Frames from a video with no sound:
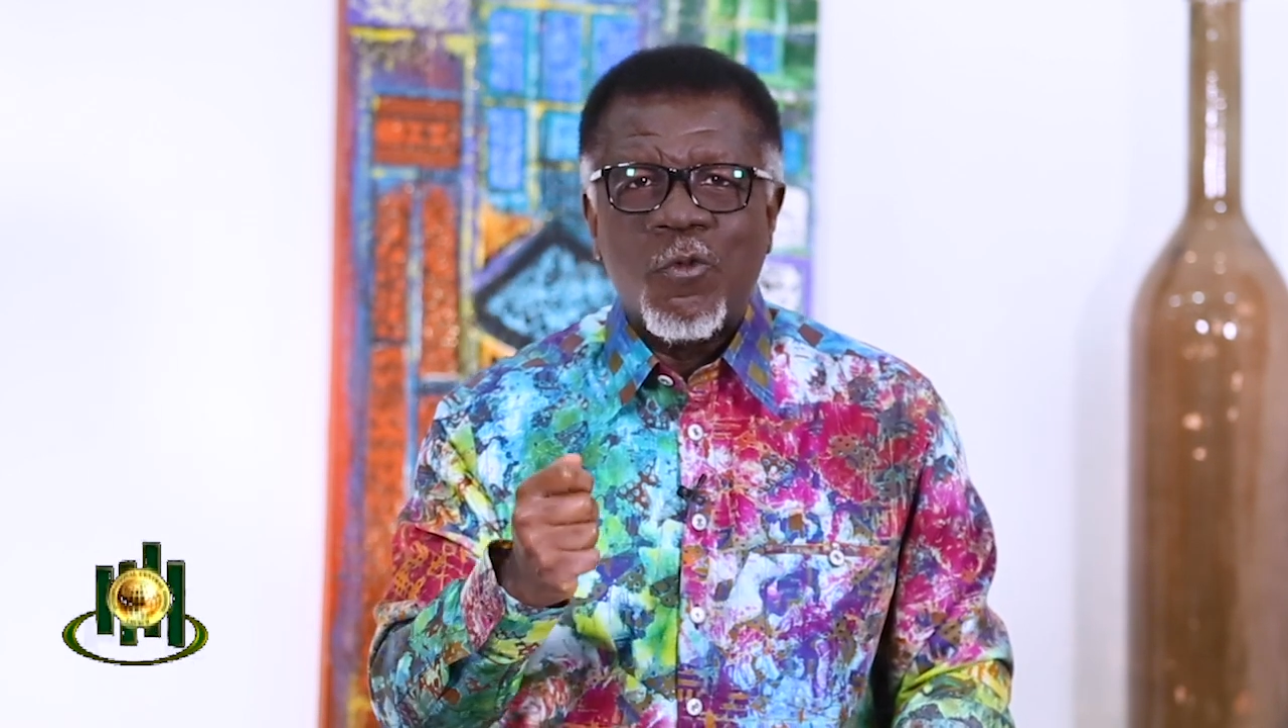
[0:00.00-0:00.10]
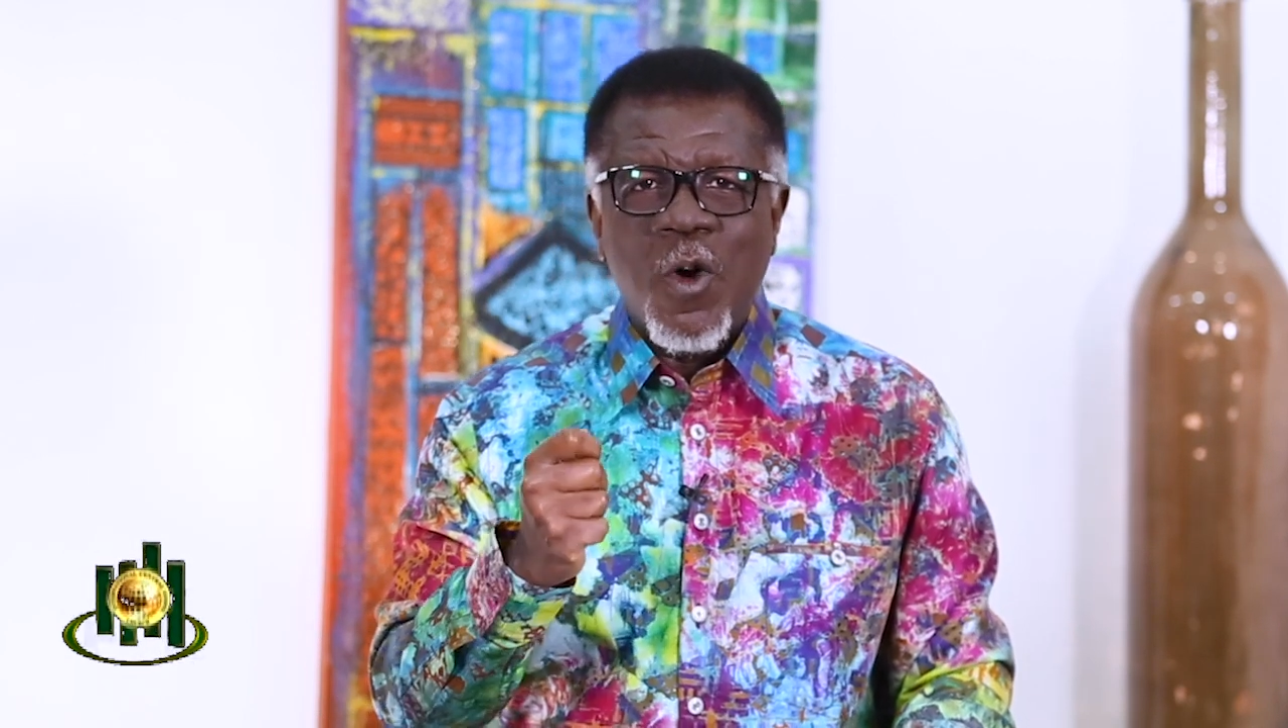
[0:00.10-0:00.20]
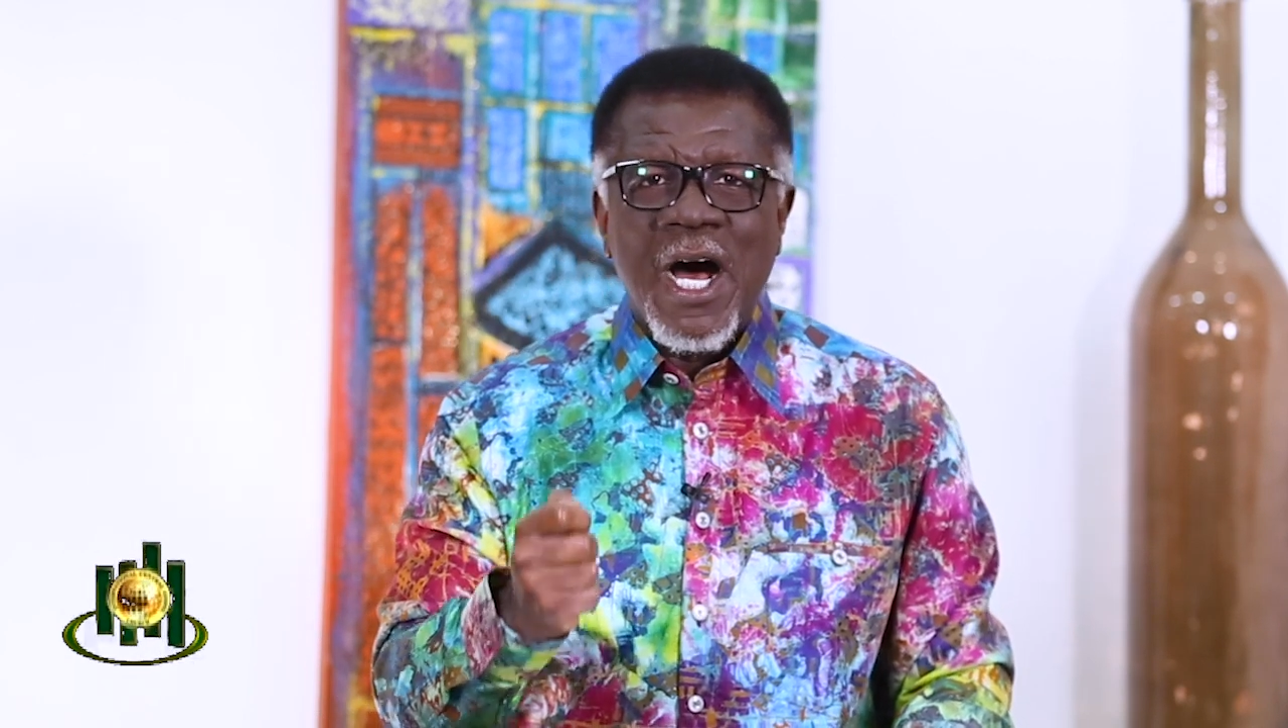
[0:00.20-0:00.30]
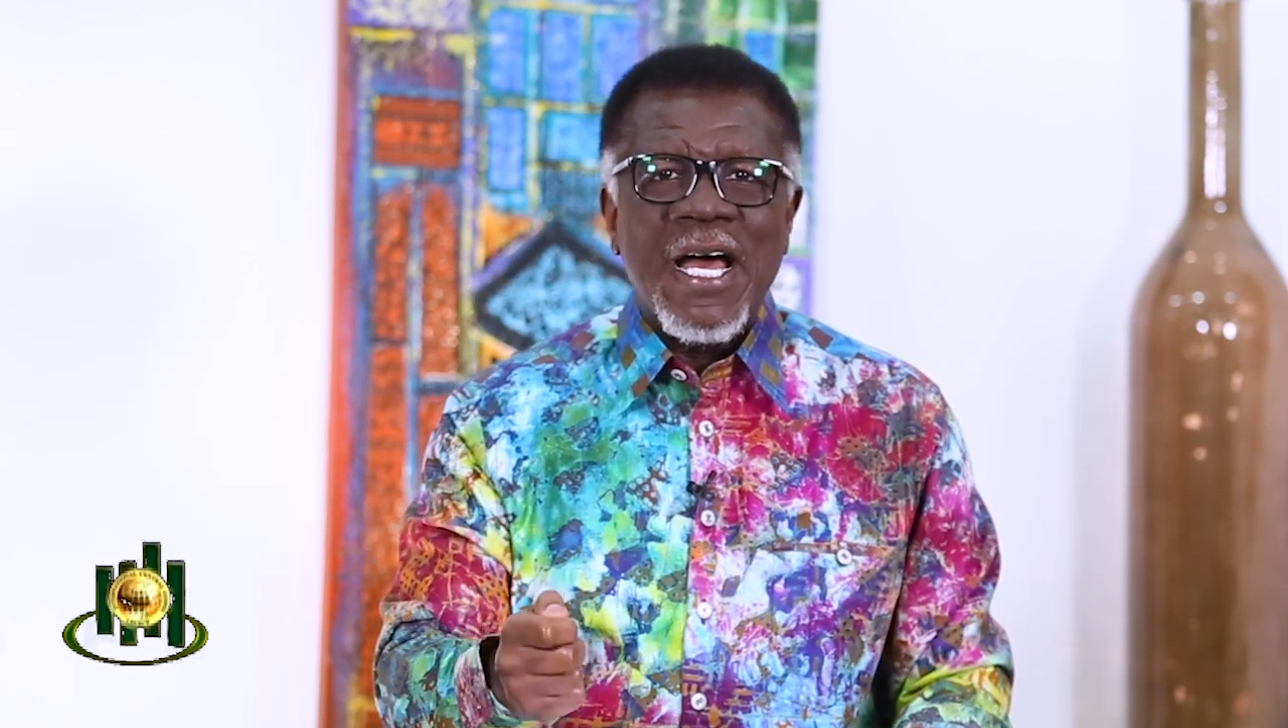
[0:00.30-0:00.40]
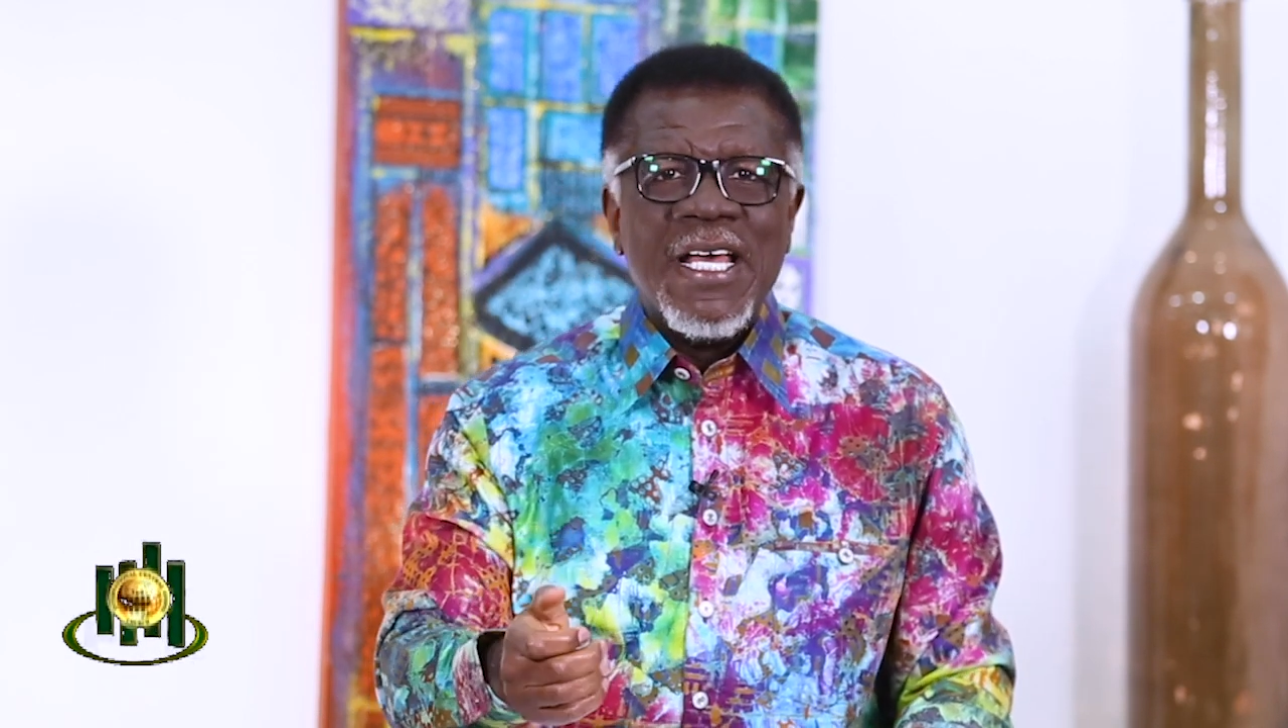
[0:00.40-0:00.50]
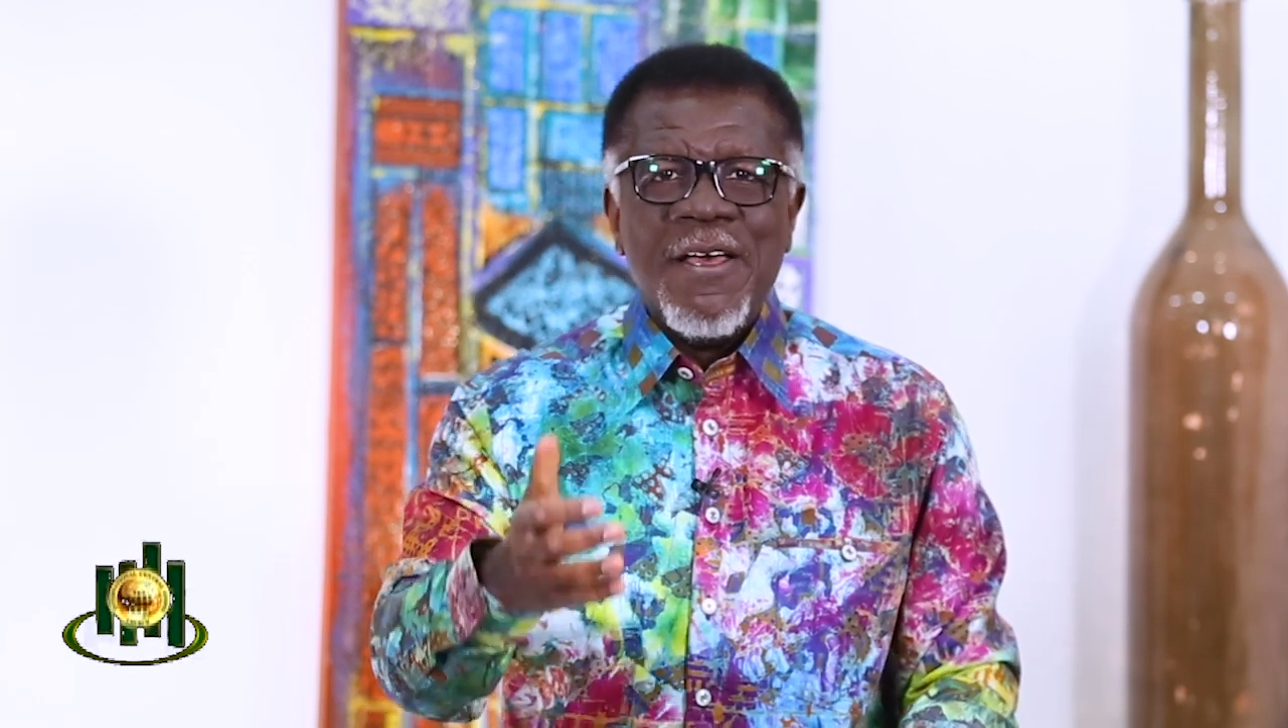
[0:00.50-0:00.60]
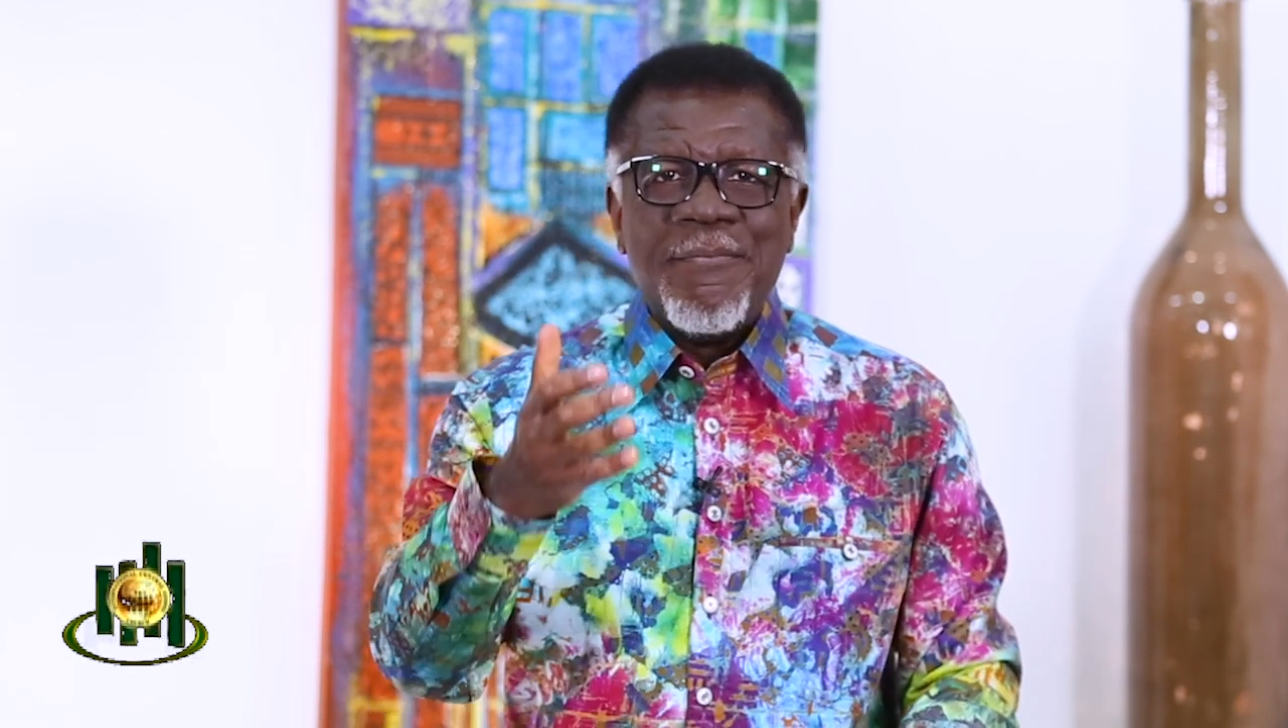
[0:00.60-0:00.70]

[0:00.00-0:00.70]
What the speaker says: Why?